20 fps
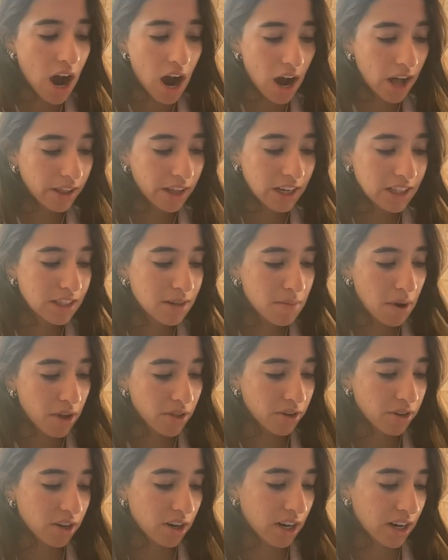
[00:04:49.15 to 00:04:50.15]
Unlike some
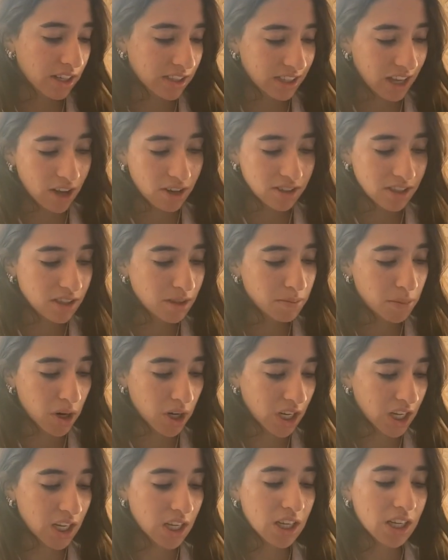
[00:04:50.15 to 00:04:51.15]
other cells in the
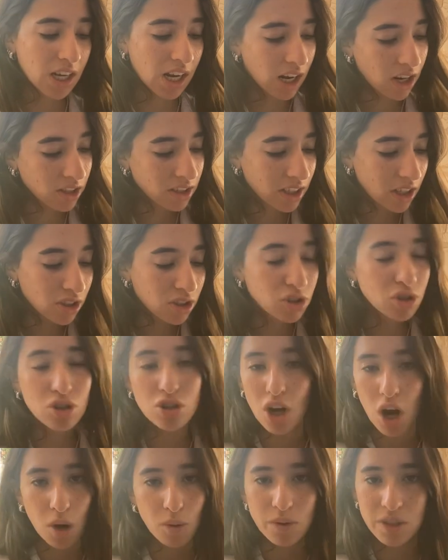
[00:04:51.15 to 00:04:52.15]
body, hair cells do
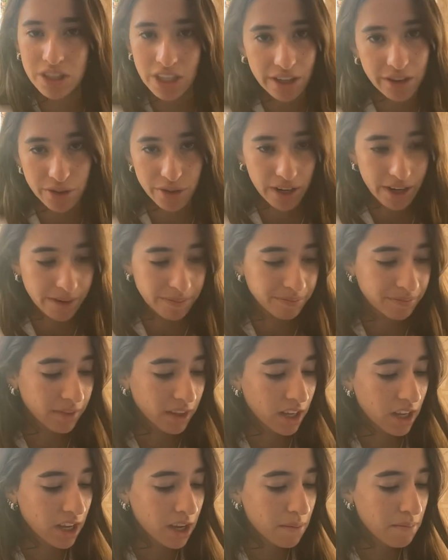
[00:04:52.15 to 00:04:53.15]
not regenerate,
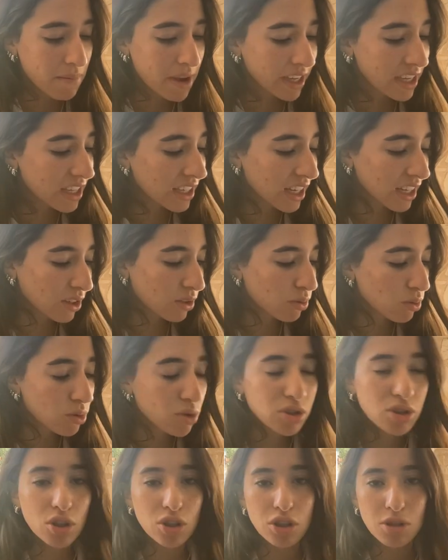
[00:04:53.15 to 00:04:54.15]
making it
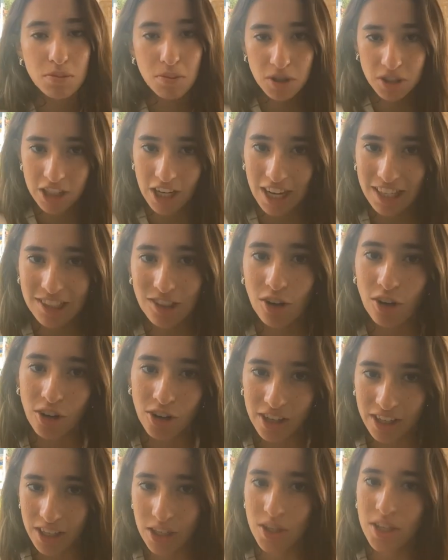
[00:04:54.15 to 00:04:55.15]
crucial to protect
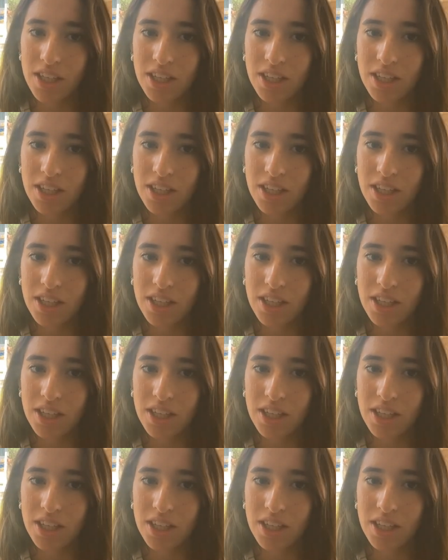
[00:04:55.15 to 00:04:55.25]
our hearing.